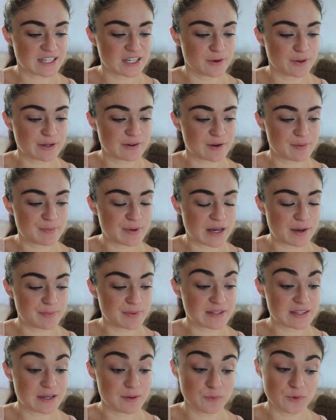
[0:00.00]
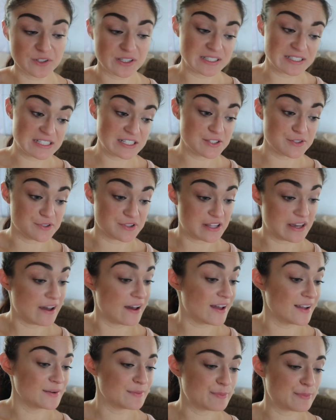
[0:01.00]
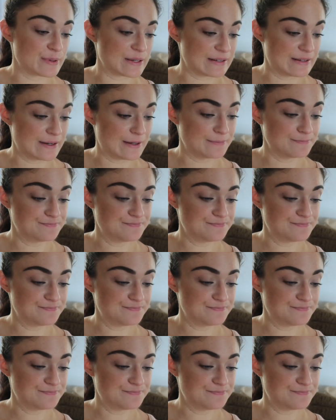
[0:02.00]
like going around popping them. Well, they did do that, but